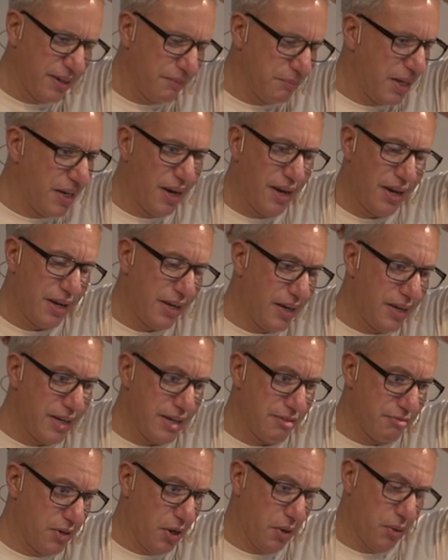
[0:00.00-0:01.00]
I mean, I
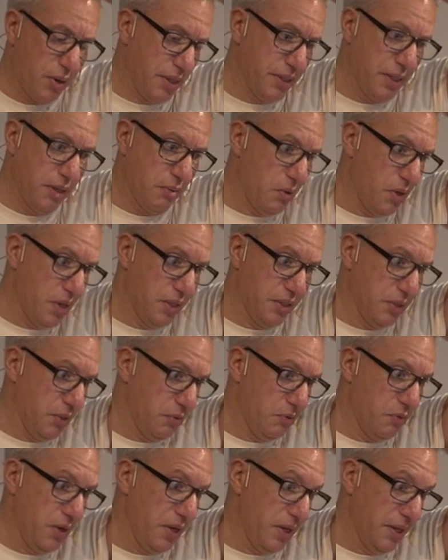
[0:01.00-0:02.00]
have no idea what I
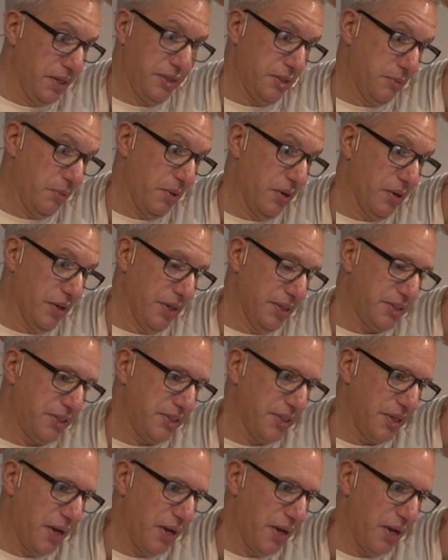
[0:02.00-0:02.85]
do, really, to be honest.